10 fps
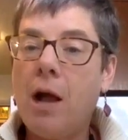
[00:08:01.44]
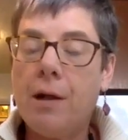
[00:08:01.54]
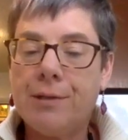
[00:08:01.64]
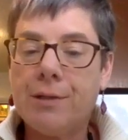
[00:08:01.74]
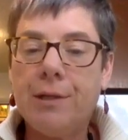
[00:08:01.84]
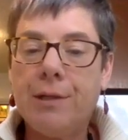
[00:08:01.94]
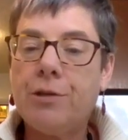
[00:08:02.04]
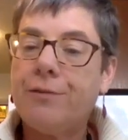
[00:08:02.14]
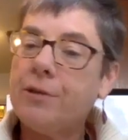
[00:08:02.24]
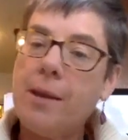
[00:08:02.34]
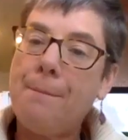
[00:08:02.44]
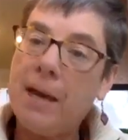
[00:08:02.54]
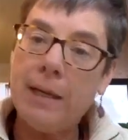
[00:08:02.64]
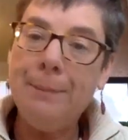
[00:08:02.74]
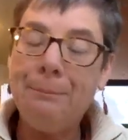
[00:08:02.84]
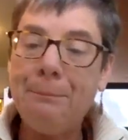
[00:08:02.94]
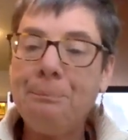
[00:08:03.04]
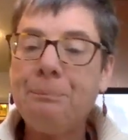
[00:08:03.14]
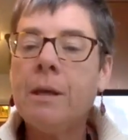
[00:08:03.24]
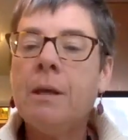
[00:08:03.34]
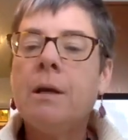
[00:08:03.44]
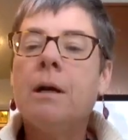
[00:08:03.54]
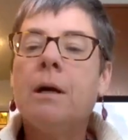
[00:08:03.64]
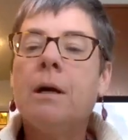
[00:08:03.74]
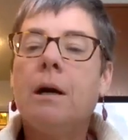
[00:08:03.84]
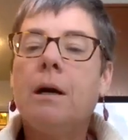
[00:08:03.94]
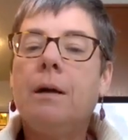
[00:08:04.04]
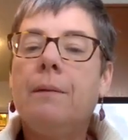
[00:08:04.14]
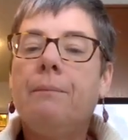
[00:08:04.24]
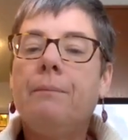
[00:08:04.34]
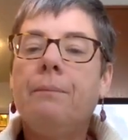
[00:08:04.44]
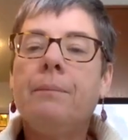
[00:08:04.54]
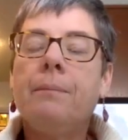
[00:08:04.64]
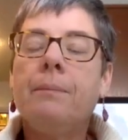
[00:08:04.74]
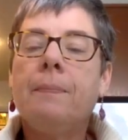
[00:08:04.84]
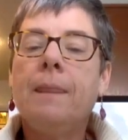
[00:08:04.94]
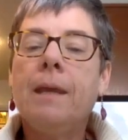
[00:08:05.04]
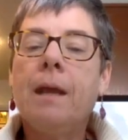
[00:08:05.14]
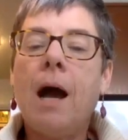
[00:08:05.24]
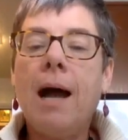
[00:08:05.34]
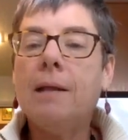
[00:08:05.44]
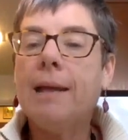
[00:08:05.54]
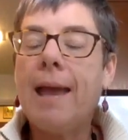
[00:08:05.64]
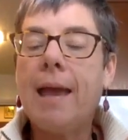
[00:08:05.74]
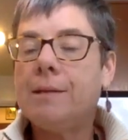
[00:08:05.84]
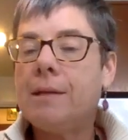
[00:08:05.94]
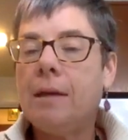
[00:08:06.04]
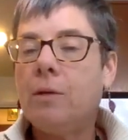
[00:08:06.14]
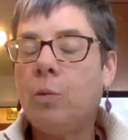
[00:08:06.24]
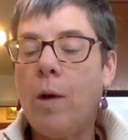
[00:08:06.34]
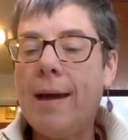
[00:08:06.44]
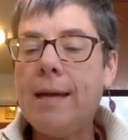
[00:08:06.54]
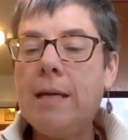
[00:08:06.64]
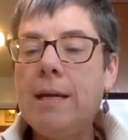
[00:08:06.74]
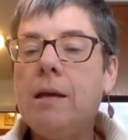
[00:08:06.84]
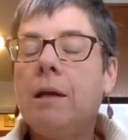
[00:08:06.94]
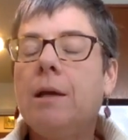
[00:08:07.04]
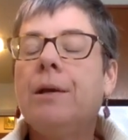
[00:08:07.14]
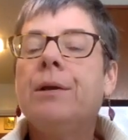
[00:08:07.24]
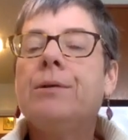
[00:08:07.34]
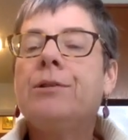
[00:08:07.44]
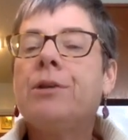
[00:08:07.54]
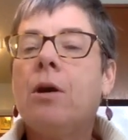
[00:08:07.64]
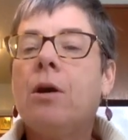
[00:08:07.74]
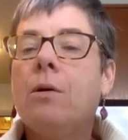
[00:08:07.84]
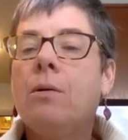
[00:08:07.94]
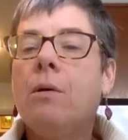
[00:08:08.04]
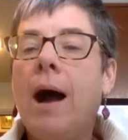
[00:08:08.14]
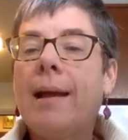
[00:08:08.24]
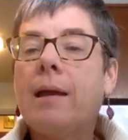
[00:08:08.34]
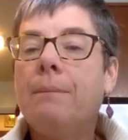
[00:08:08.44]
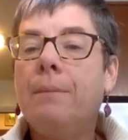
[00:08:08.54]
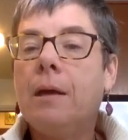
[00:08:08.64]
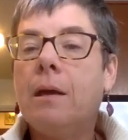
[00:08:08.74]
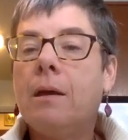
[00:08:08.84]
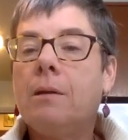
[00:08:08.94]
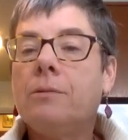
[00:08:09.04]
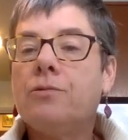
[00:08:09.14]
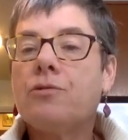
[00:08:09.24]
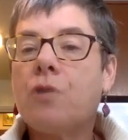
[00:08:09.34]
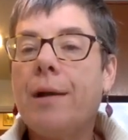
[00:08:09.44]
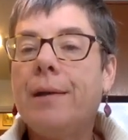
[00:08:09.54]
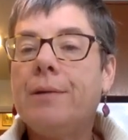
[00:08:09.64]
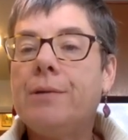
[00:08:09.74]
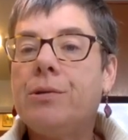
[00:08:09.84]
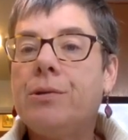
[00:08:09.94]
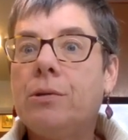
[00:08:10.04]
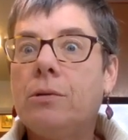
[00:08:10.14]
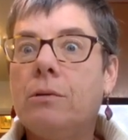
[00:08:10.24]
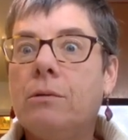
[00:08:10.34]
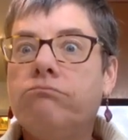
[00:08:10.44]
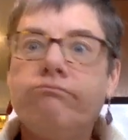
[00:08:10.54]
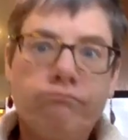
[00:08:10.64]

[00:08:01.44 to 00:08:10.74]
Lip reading: constellation for somebody in a highly annotated way, so I can begin trying to,